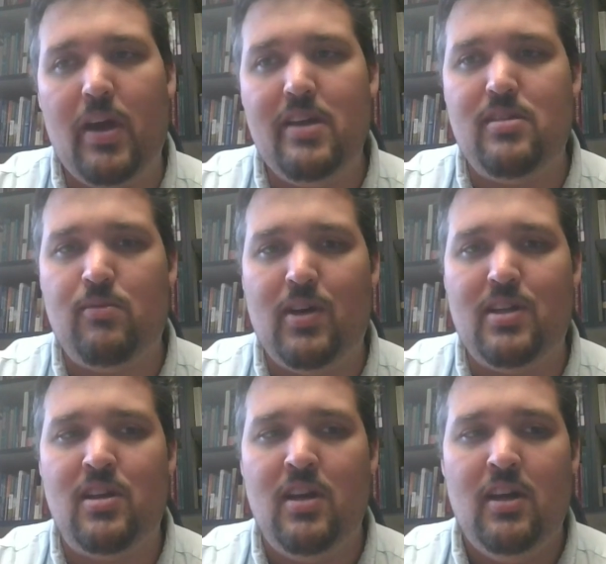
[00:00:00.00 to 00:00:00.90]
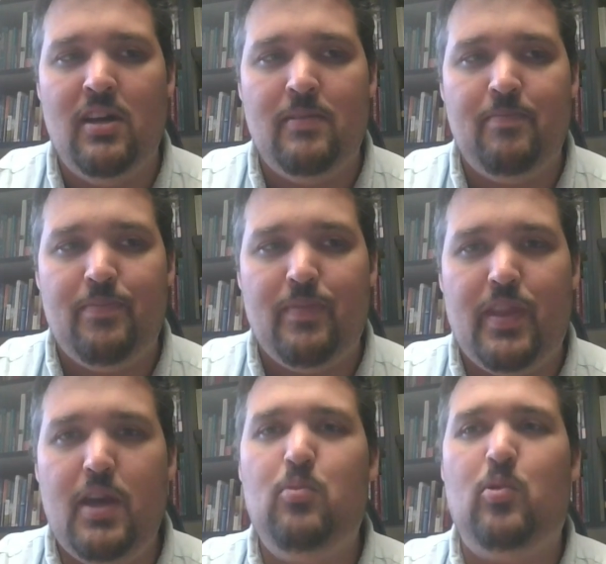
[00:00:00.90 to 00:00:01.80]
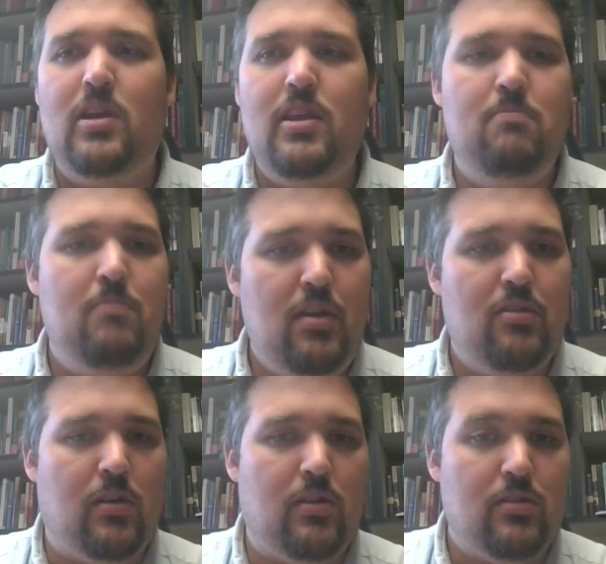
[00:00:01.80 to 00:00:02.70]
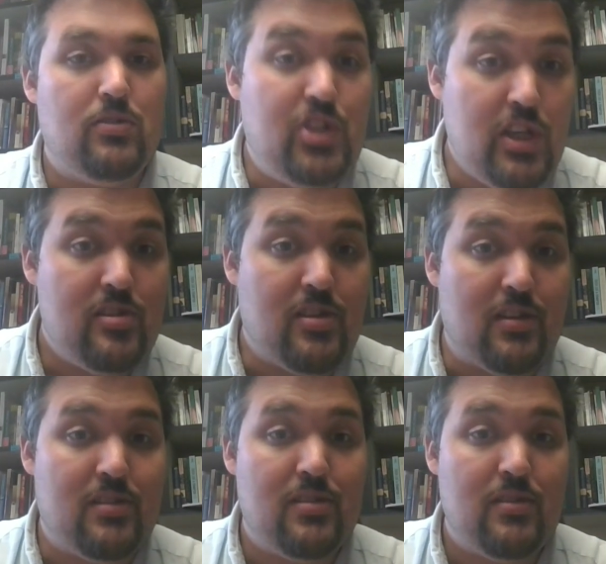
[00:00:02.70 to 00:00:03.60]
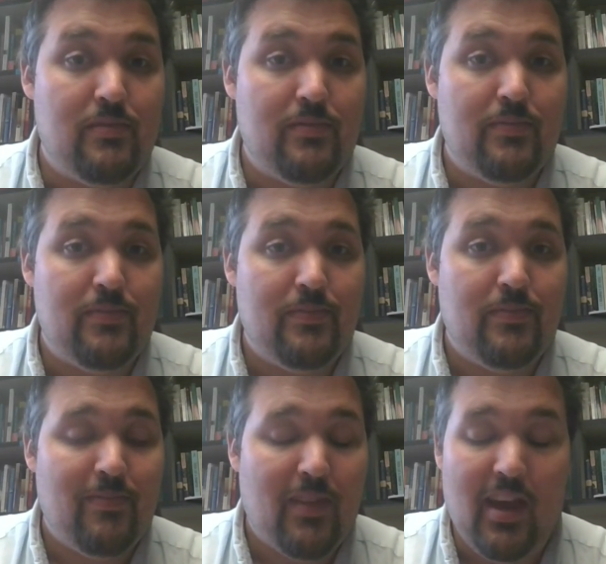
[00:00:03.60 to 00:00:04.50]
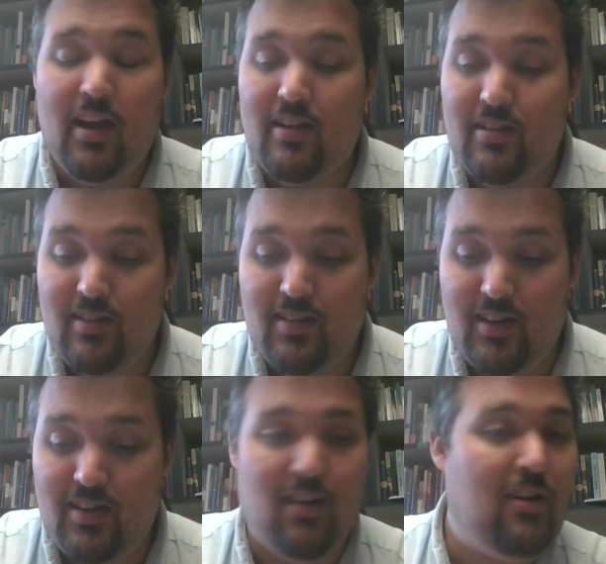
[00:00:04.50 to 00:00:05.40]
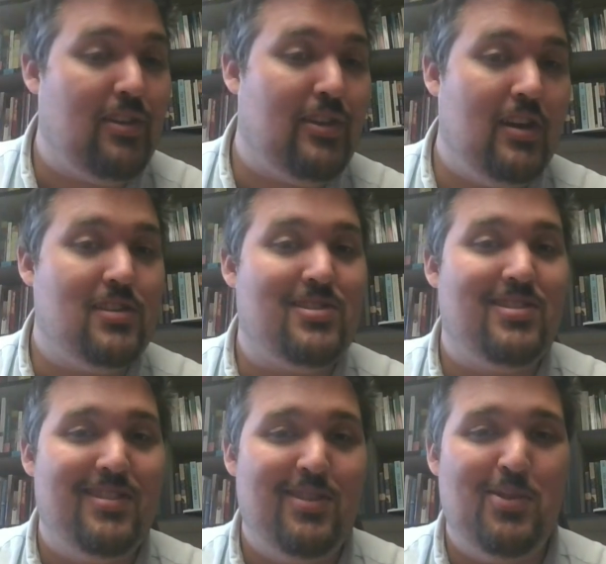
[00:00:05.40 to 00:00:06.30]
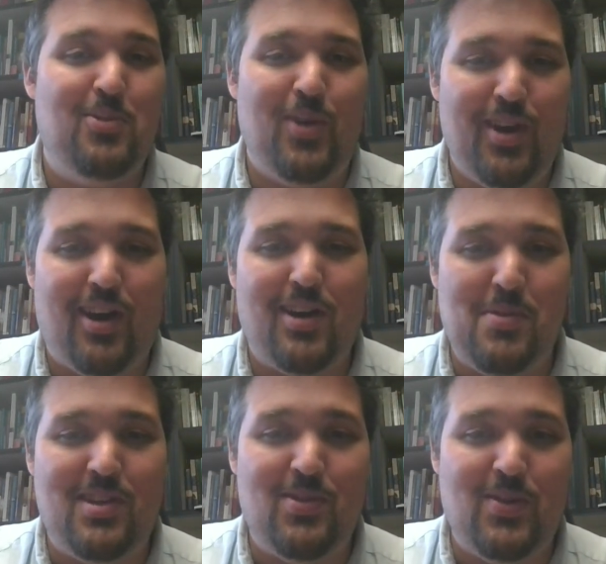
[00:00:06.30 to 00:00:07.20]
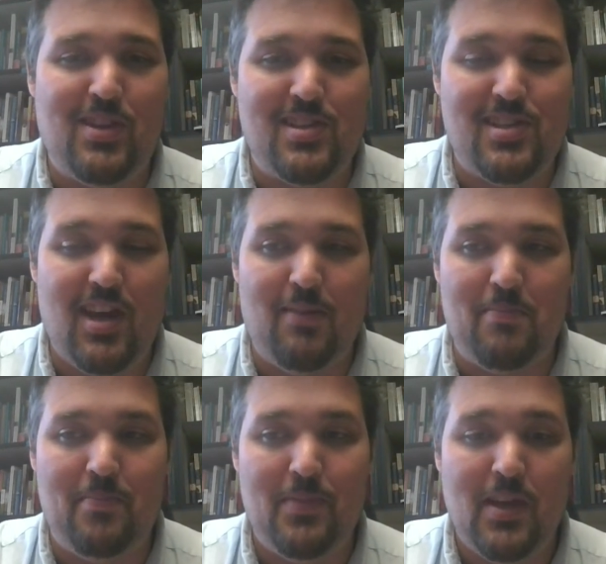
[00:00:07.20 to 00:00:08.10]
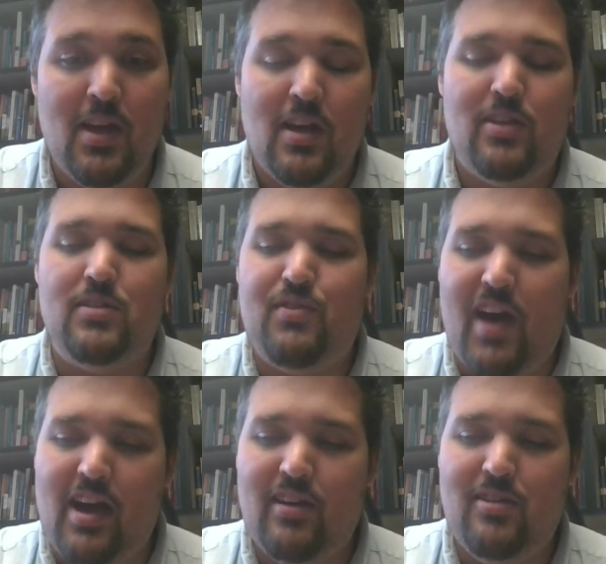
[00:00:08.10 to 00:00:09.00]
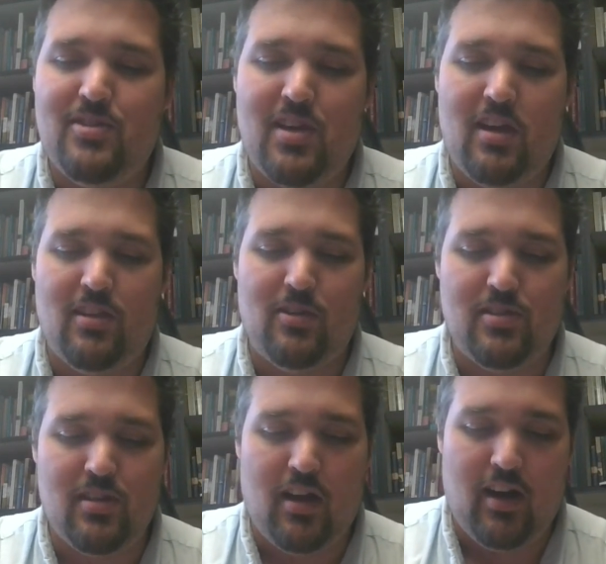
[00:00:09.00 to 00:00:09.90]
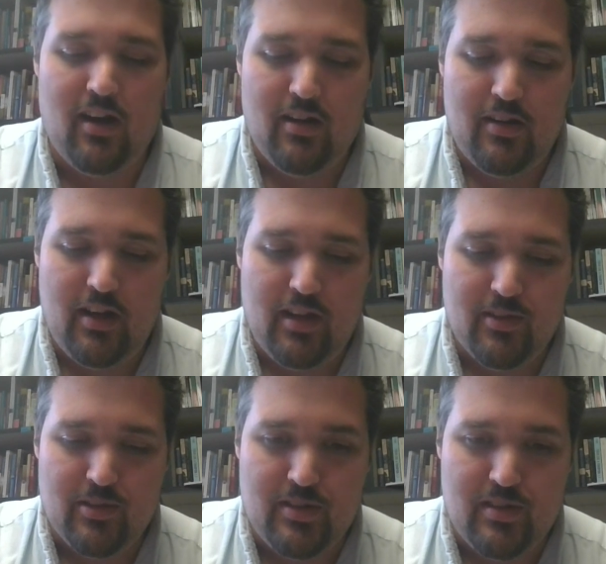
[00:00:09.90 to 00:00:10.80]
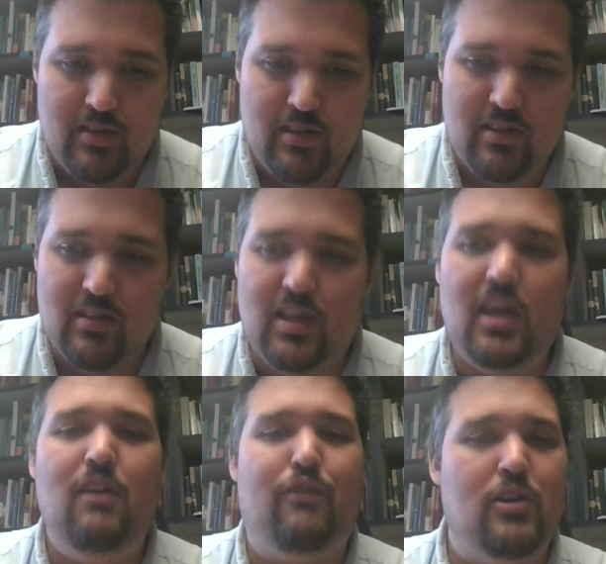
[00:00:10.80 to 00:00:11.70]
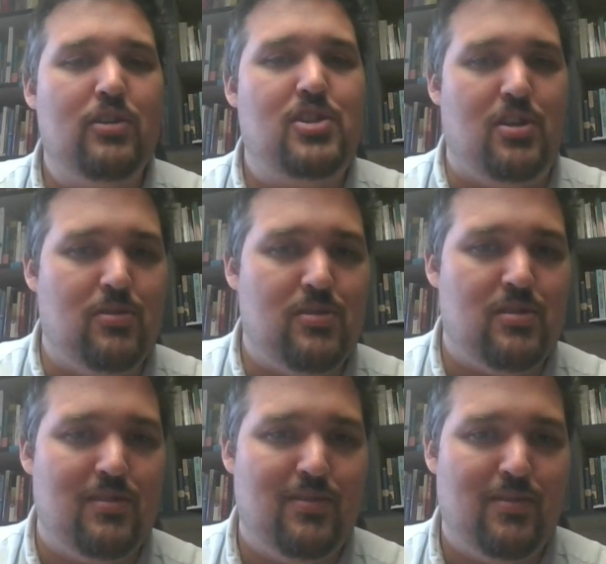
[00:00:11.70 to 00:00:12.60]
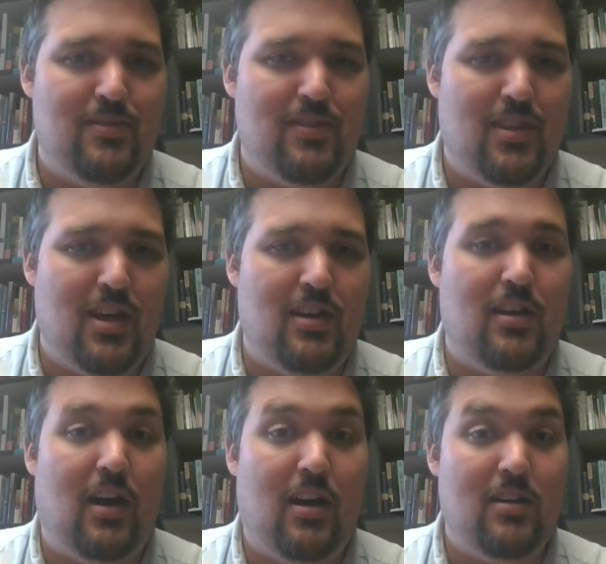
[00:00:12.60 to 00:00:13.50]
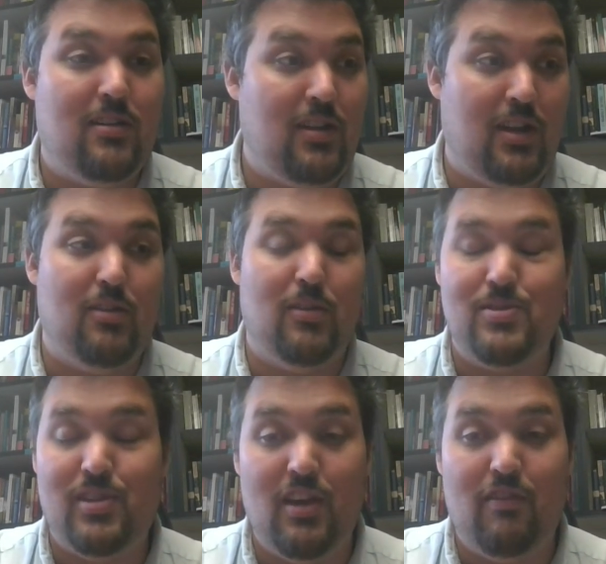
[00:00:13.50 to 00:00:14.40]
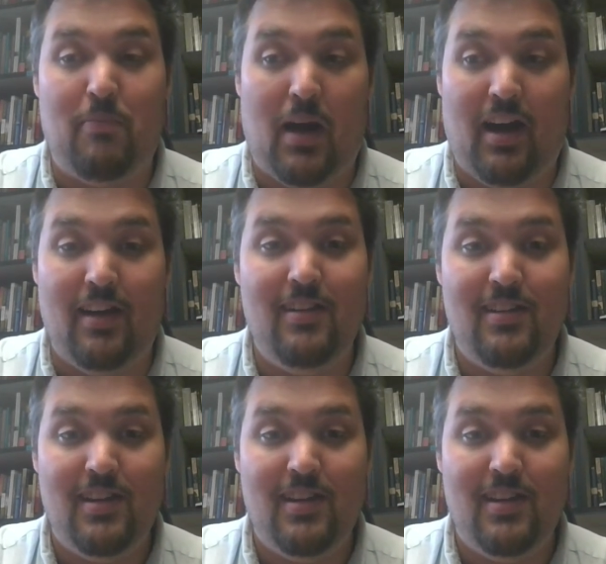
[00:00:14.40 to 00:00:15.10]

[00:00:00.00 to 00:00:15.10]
ways in which they really mirror Jesus. And in all things, we ought to be doing the same. Those values and those uh, and those key virtues that our heroes live by